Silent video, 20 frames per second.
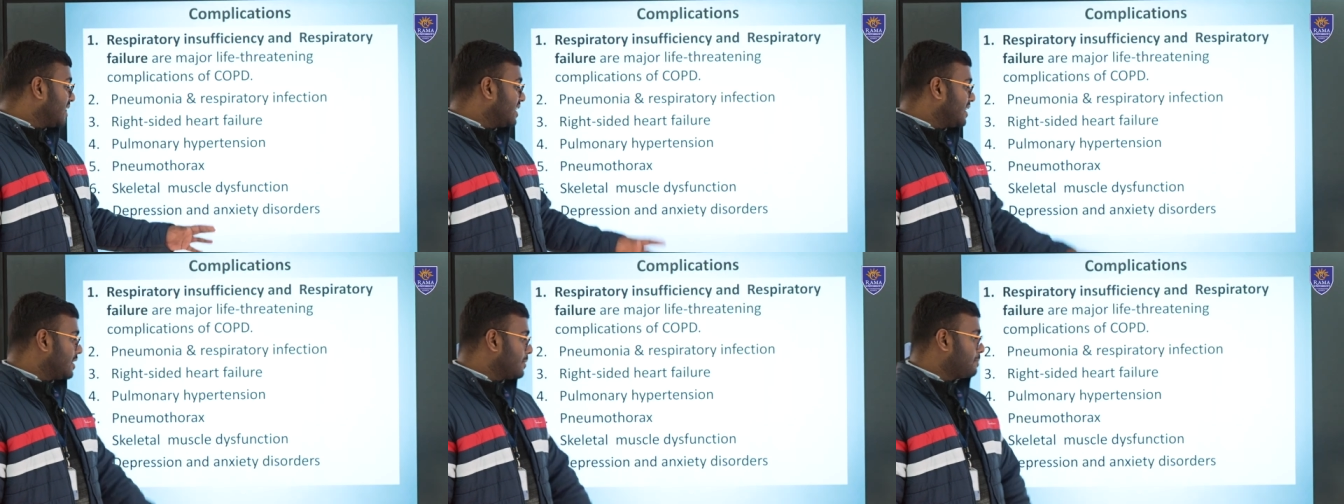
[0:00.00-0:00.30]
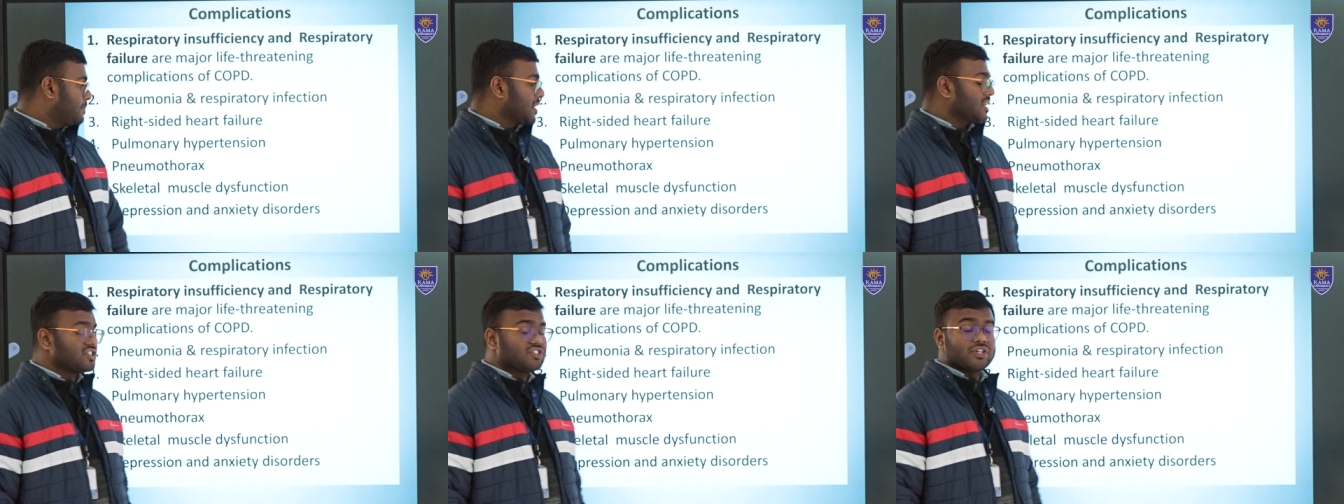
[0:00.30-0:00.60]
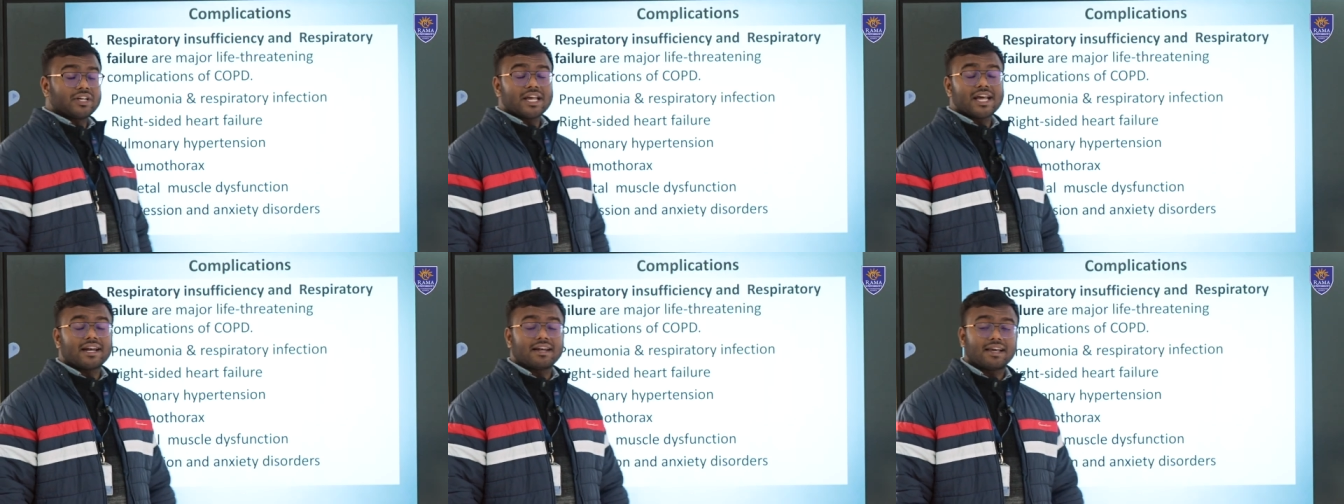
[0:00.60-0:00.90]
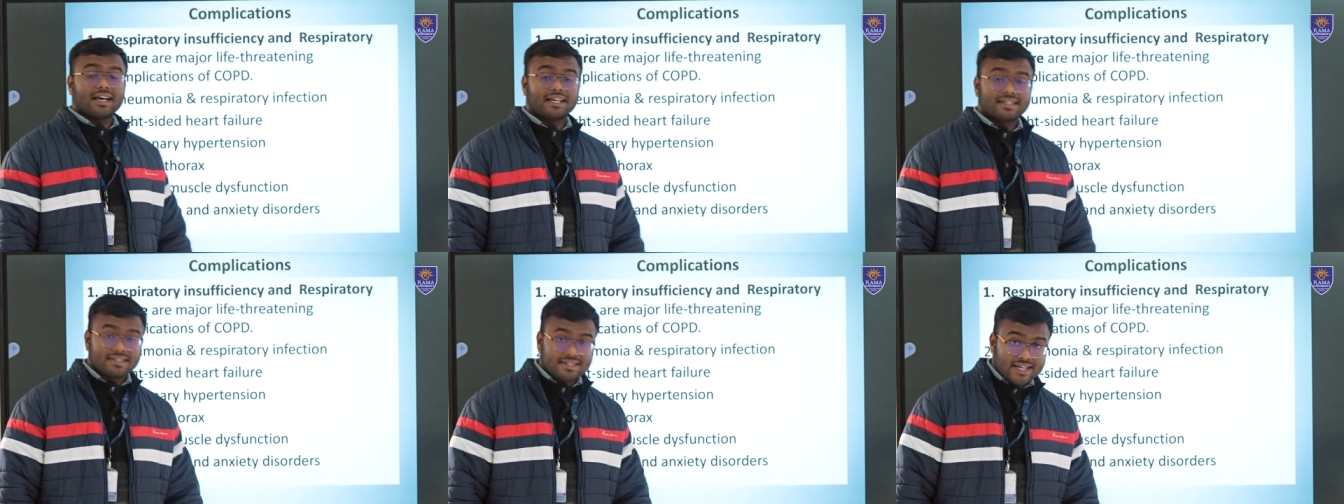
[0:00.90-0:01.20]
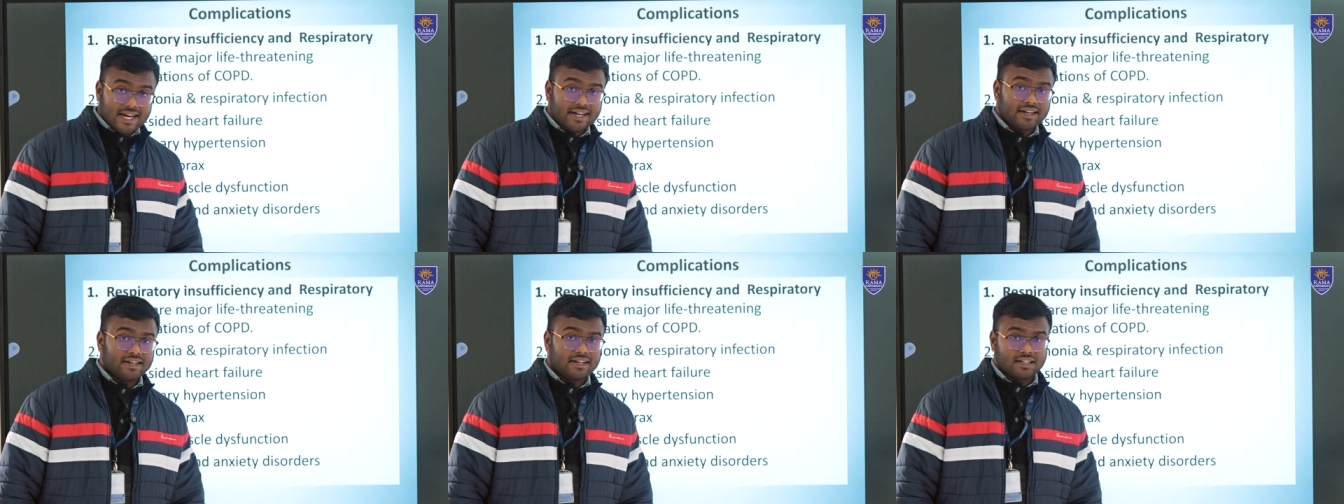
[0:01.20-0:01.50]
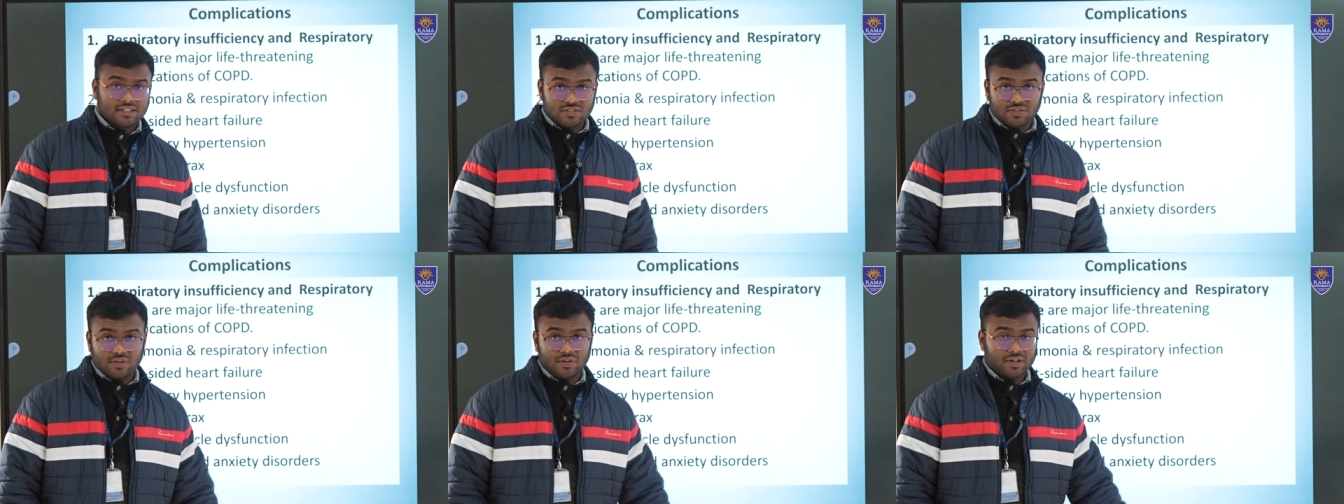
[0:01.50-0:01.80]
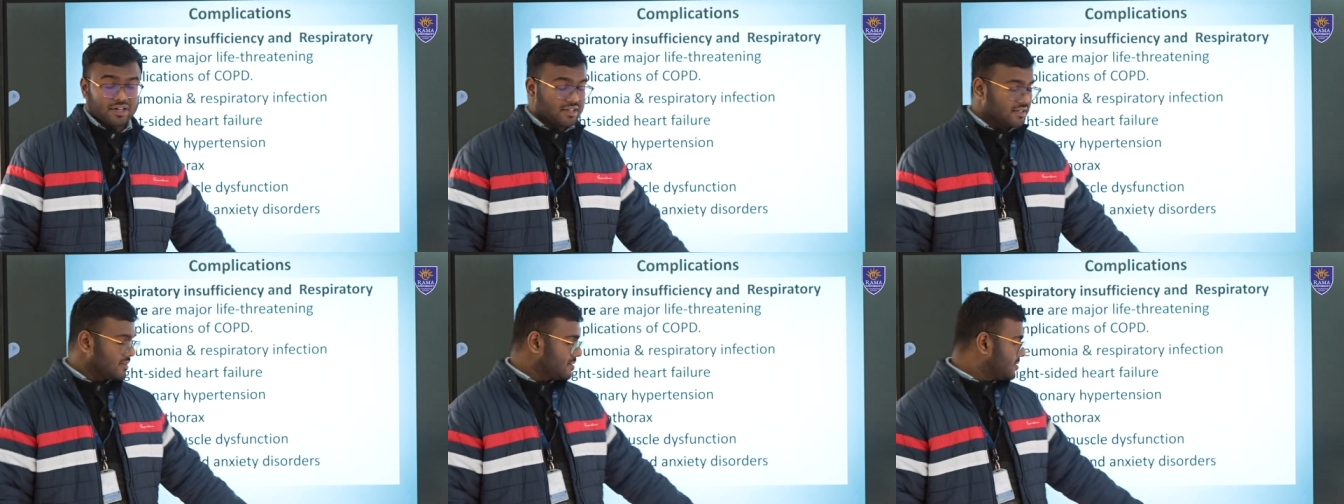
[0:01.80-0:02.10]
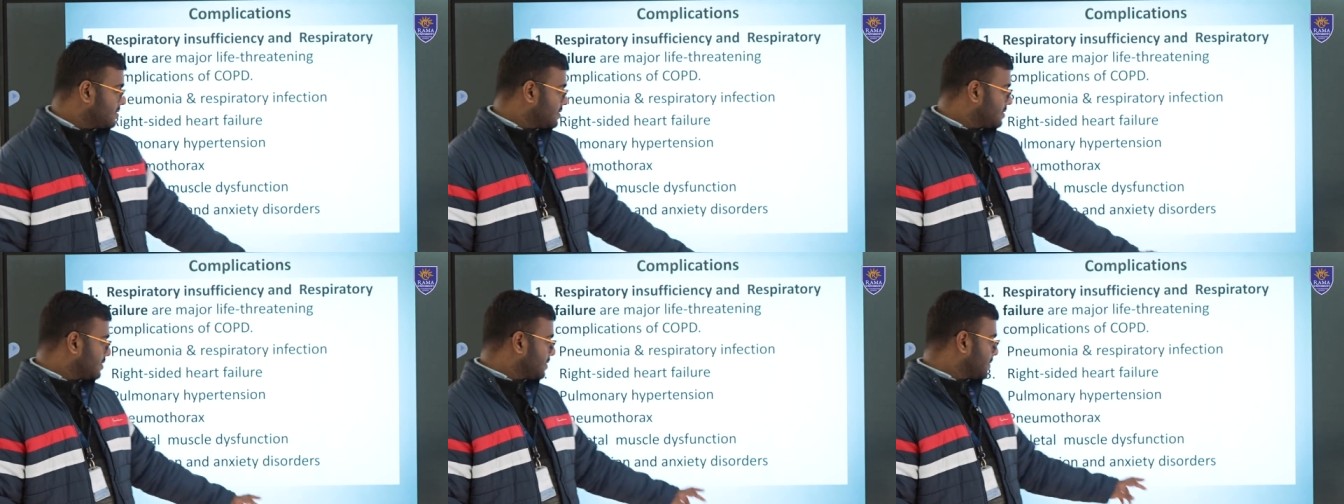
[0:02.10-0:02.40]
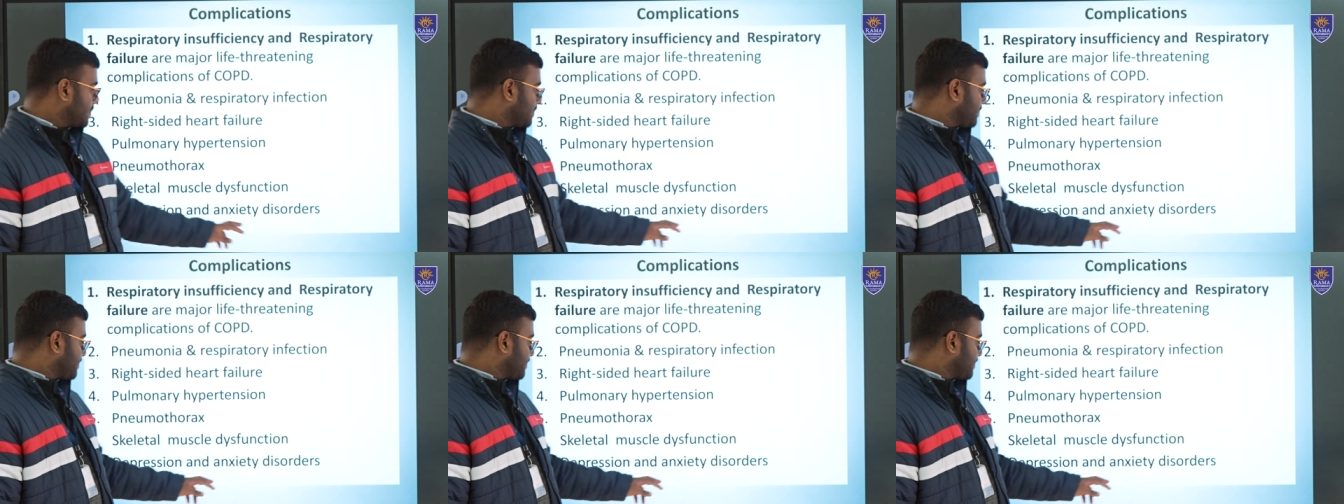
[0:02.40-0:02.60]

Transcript: depression and anxiety disorders.